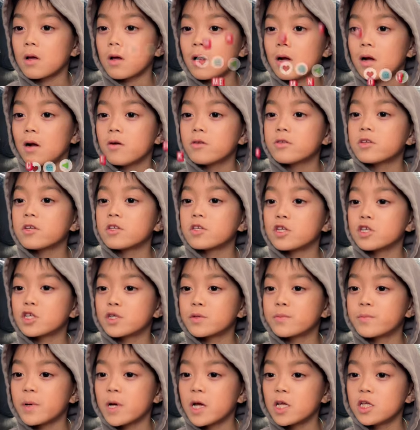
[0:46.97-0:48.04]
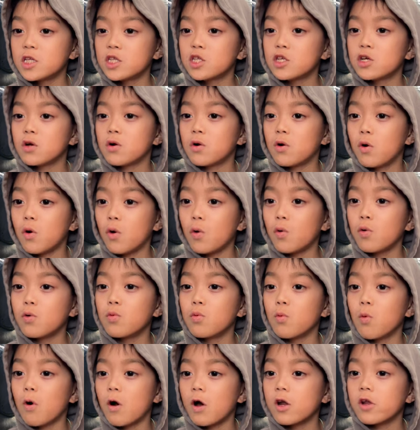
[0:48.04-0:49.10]
How does a sponge hold
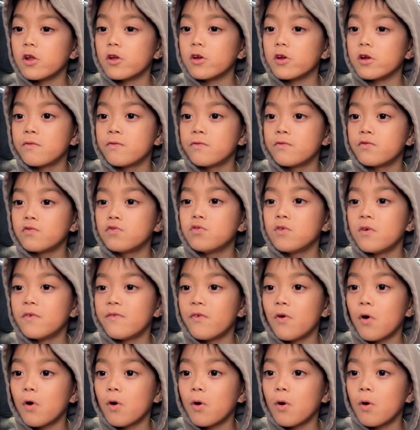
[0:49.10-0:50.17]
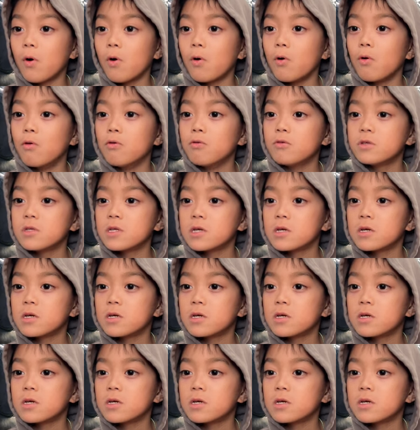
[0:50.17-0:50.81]
water full of holes?